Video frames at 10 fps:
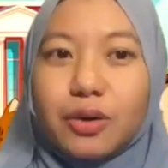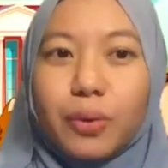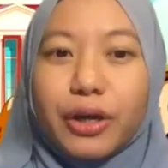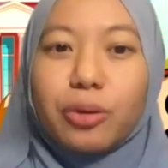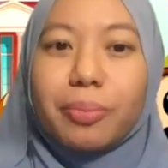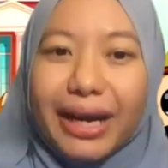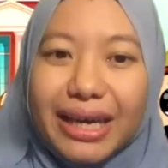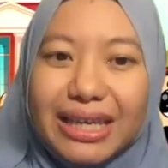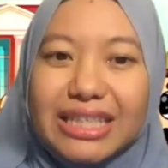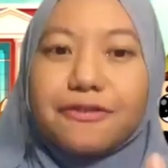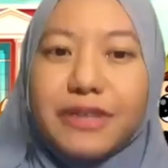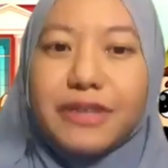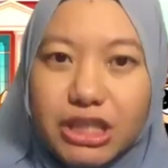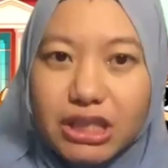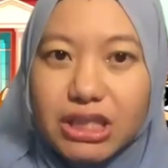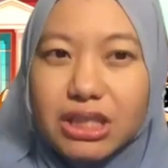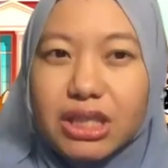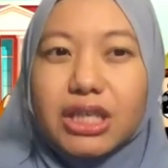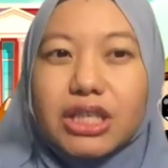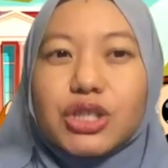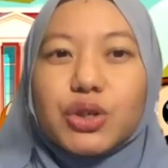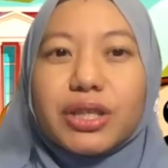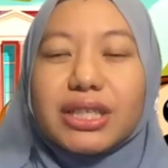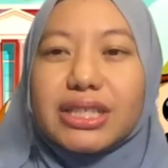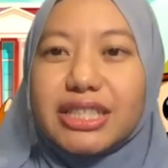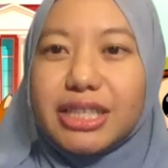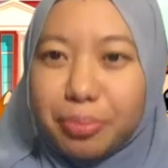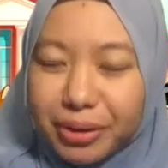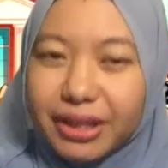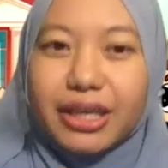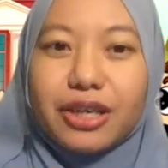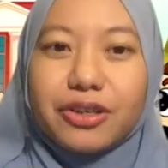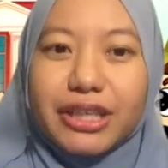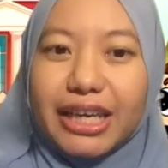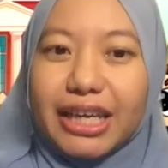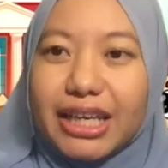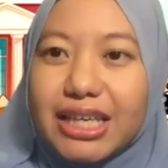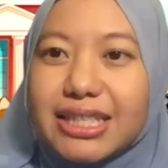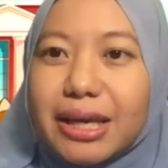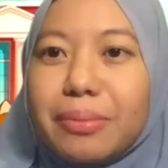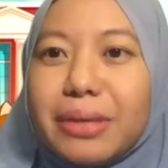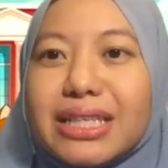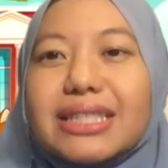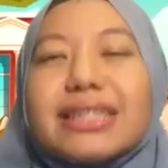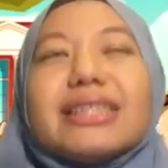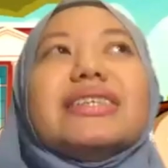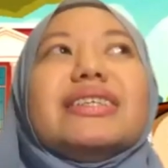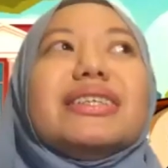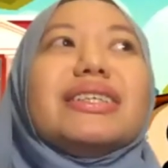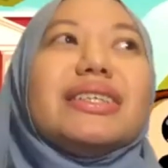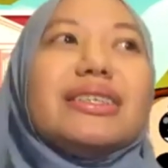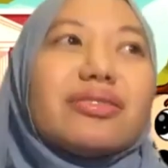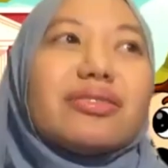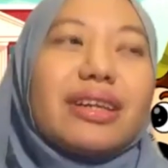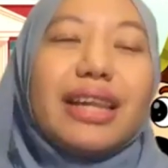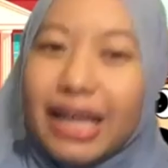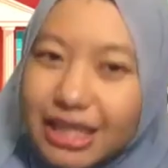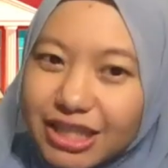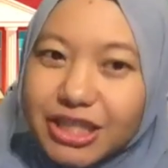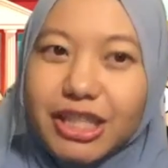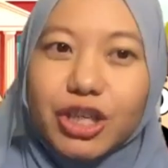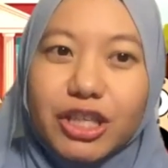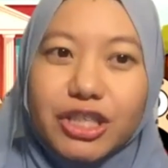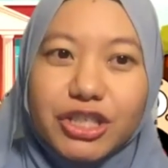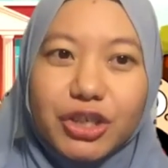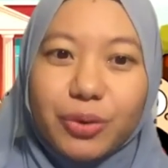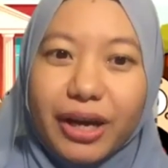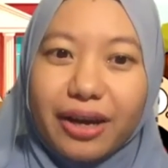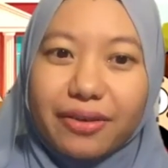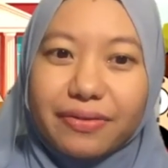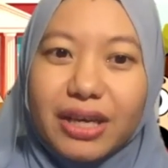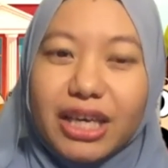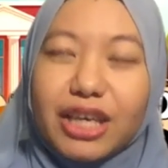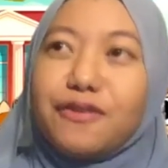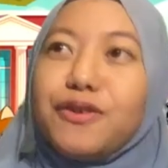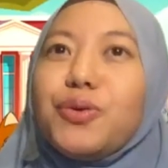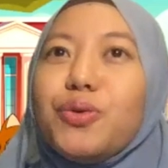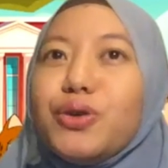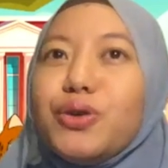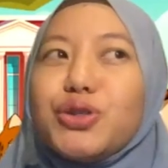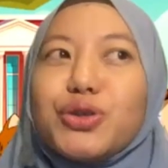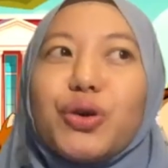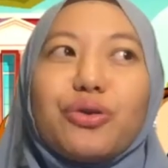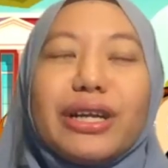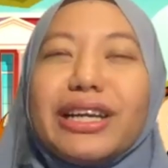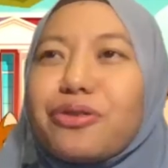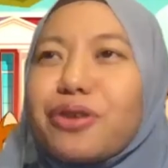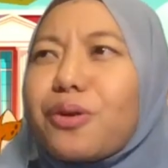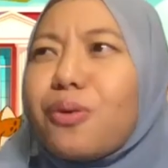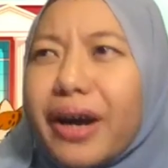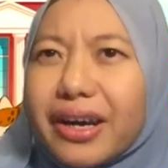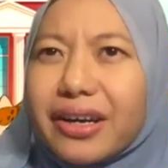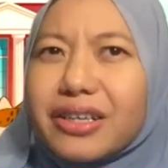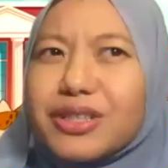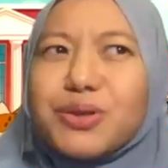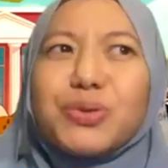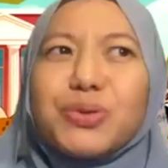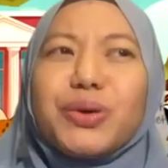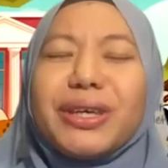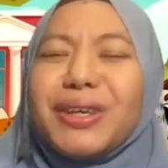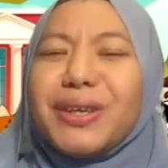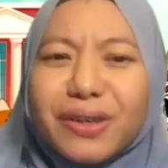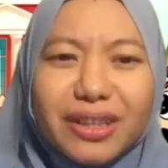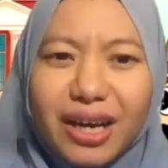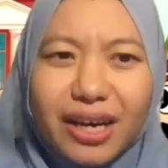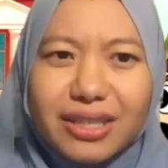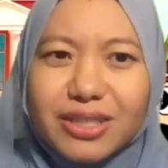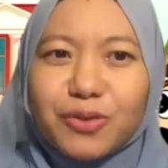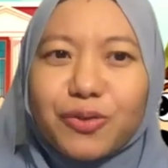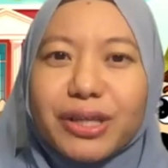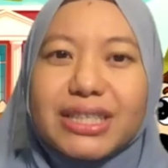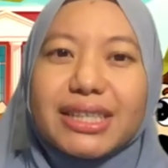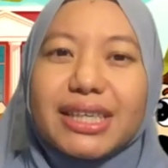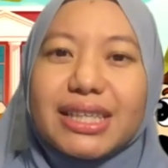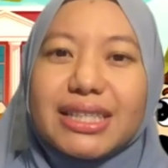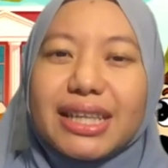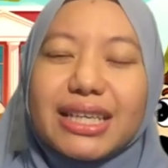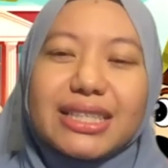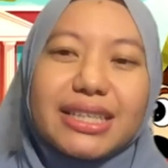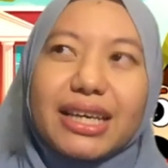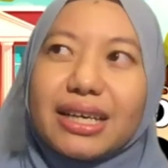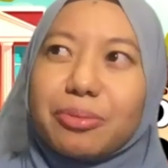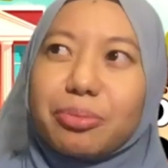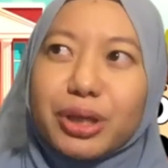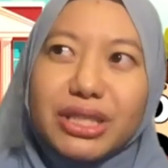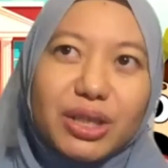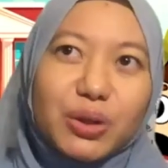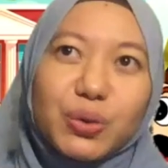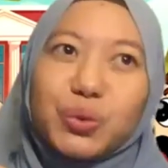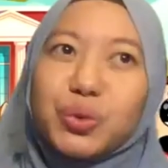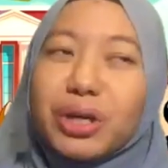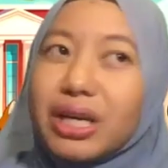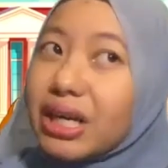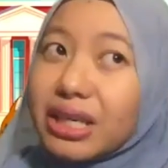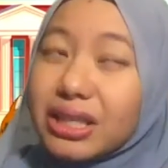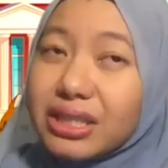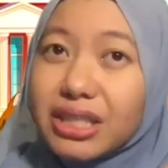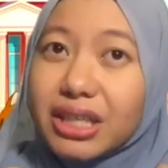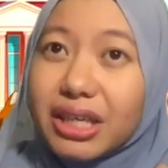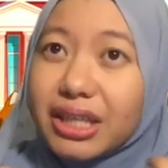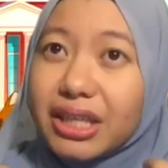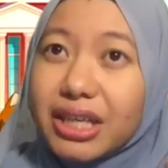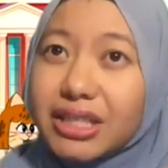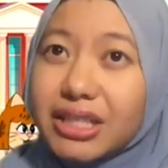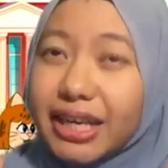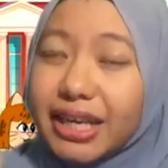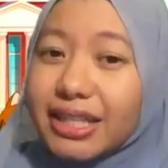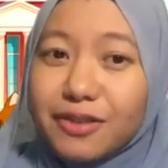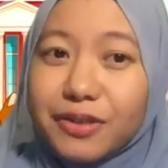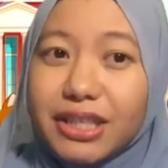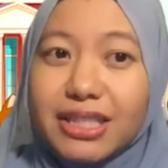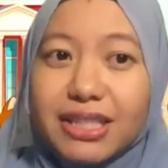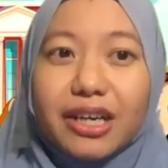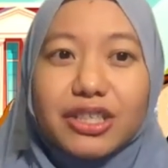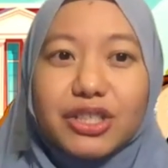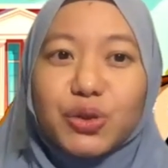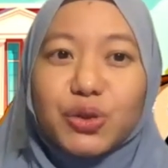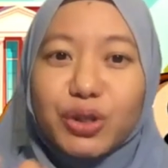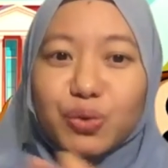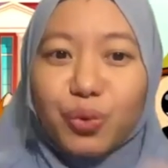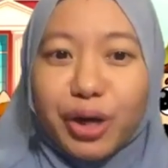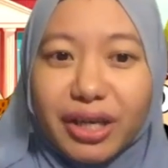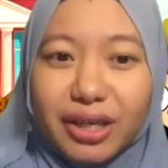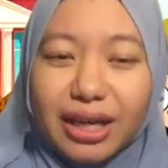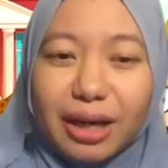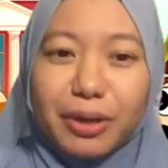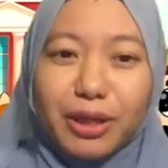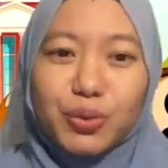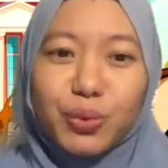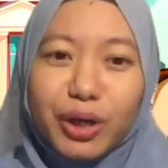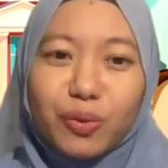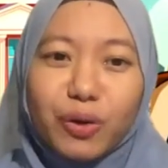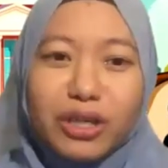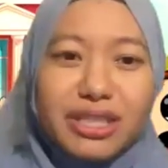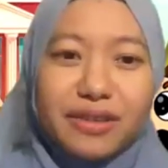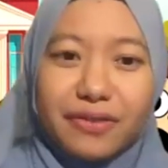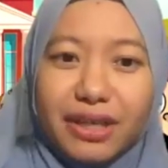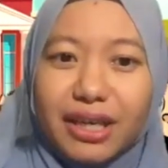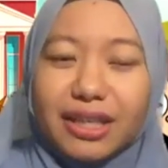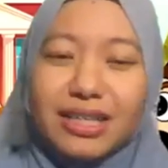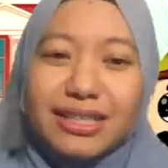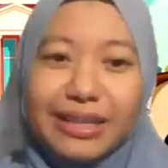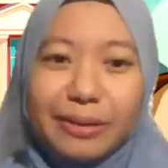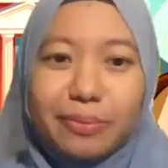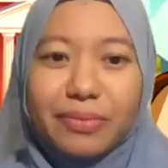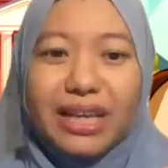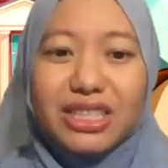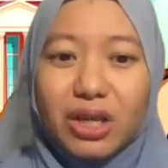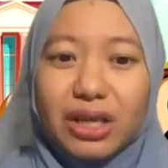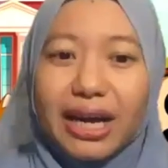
What you're buying is features. So the cheaper the hearing aid is, that means the lesser technology you have. If you don't really require to hear a lot, so for instance, let's take a person who the, their daily activities are just going to work, come back to work, watch TV, and then sleep. That's all.